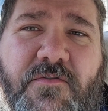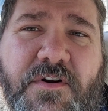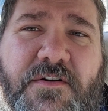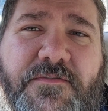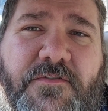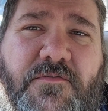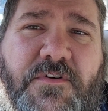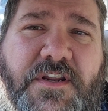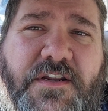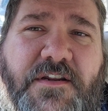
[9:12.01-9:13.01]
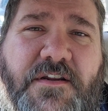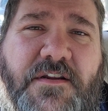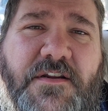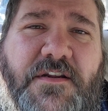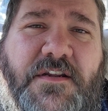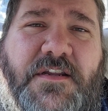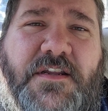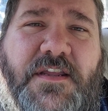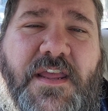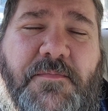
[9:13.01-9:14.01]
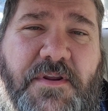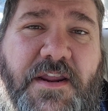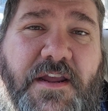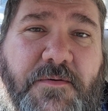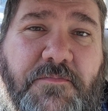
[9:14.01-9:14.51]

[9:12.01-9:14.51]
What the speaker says: wonderful week, and may God